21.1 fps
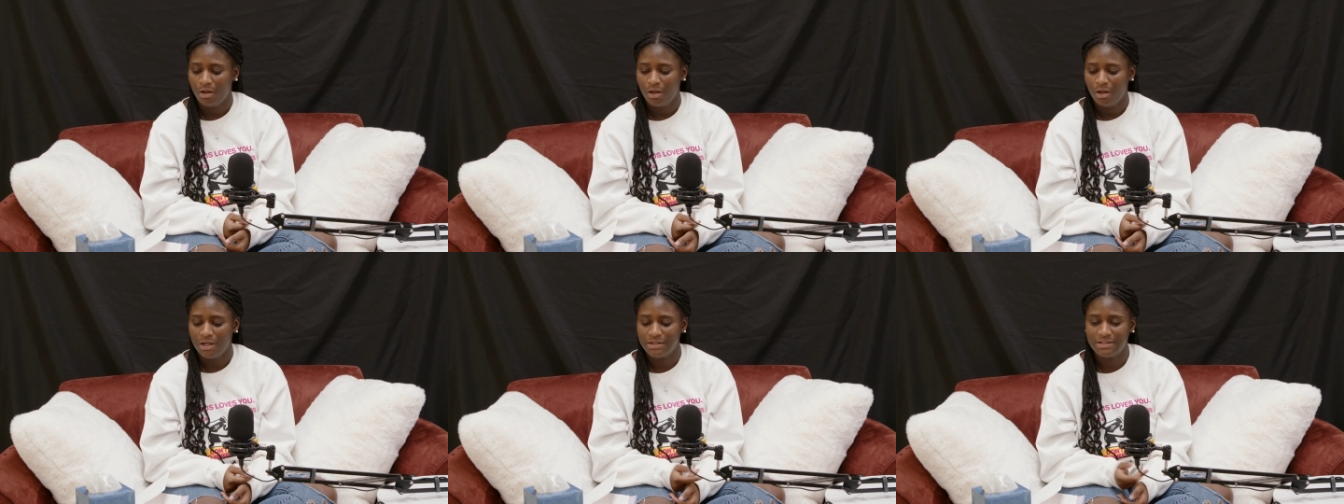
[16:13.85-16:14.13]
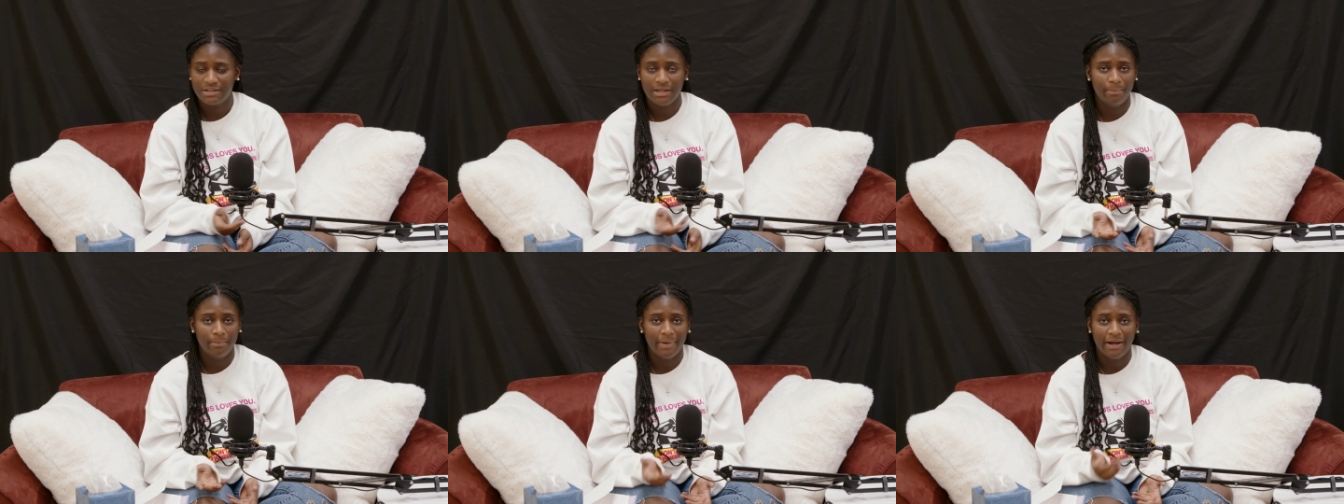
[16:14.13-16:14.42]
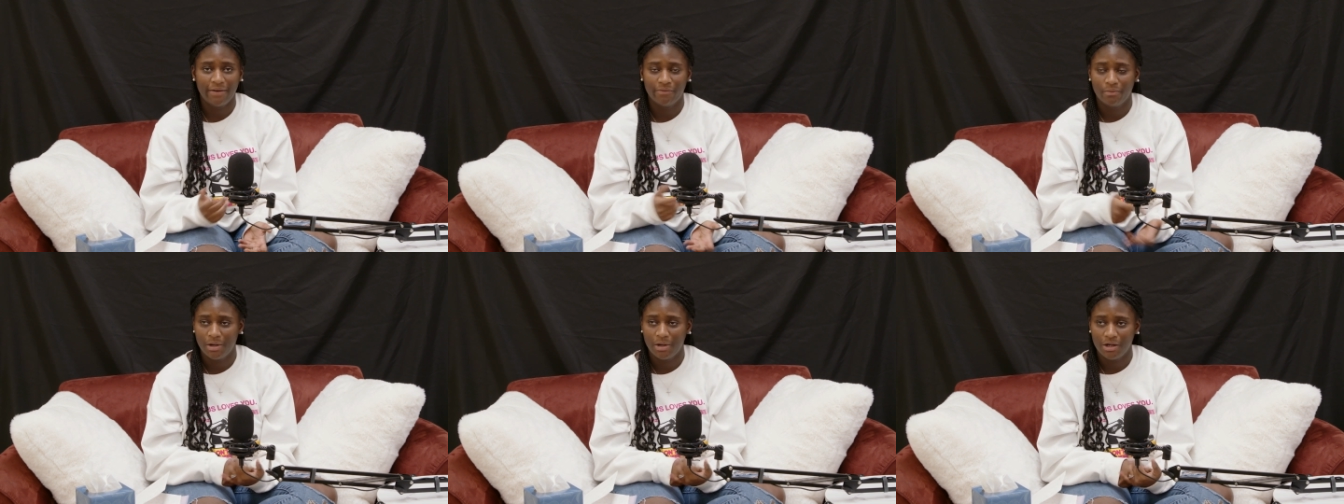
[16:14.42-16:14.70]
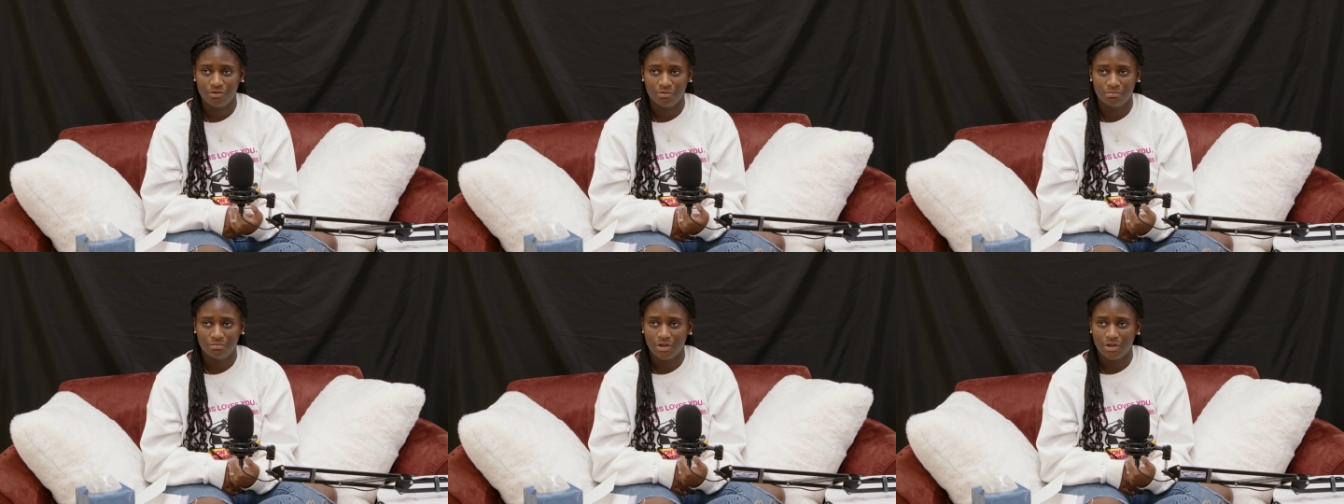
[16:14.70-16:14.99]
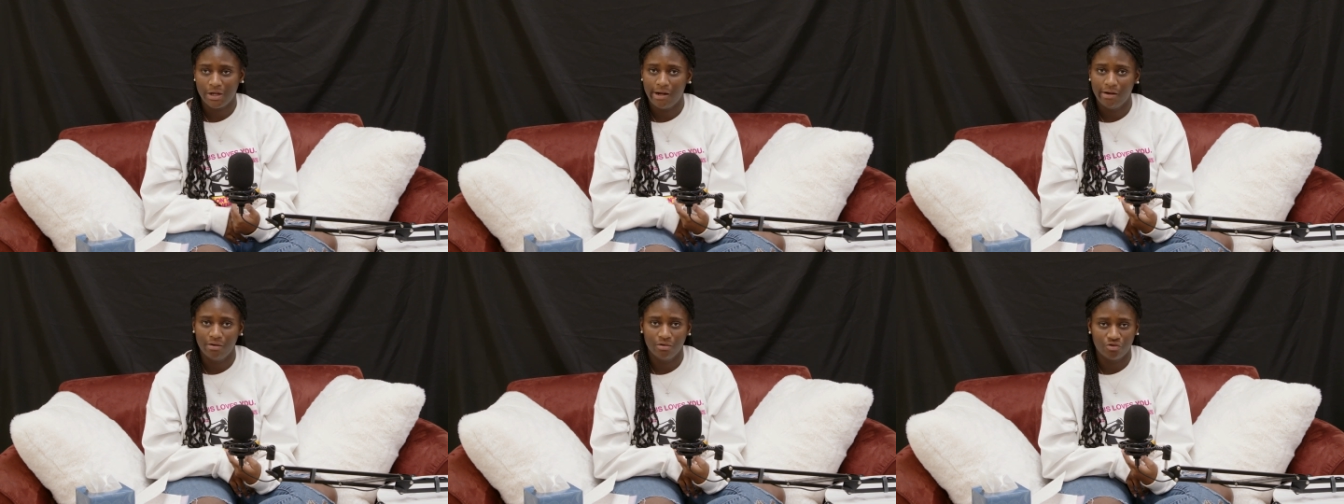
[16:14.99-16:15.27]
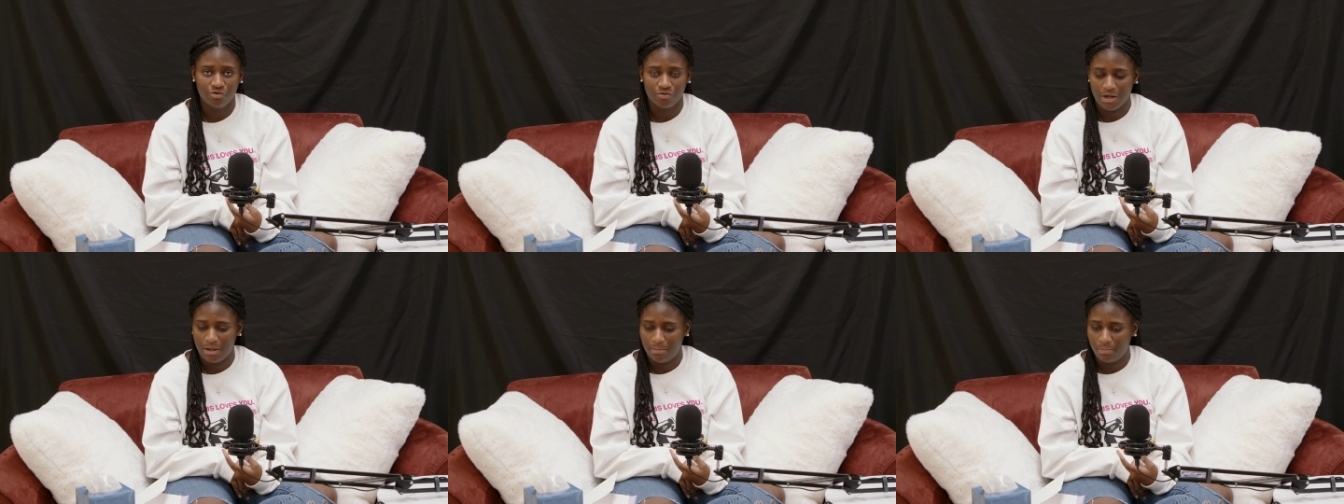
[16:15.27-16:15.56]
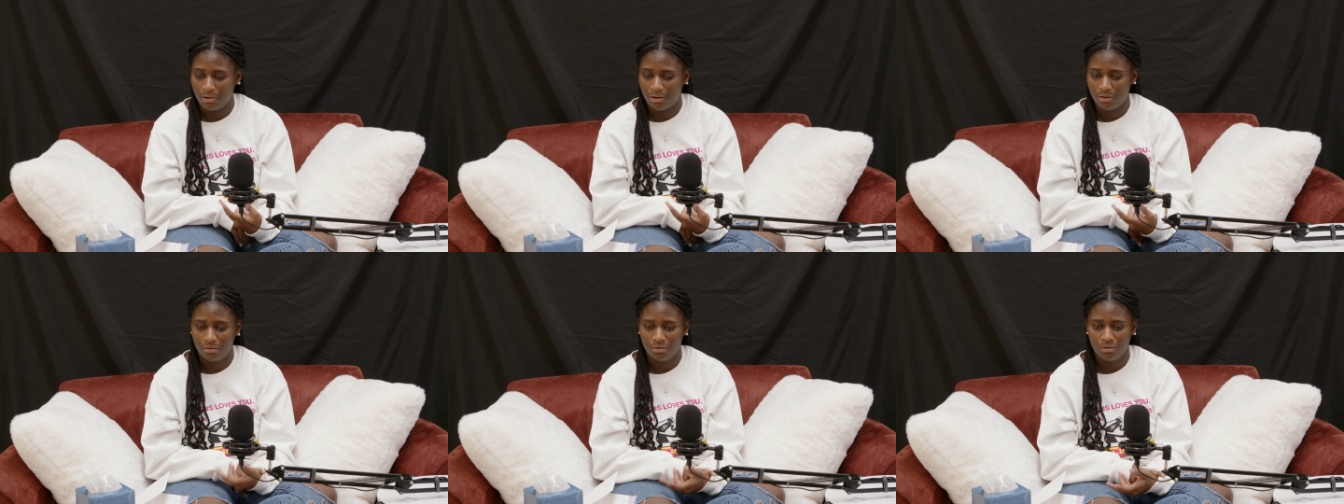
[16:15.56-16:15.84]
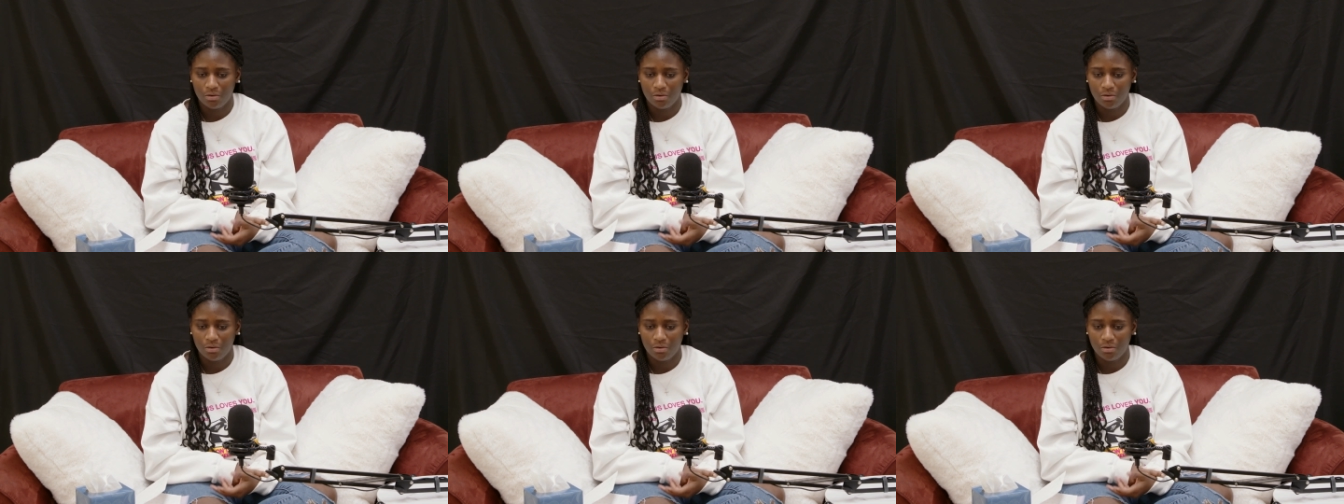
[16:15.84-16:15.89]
It stemmed back from my childhood trauma,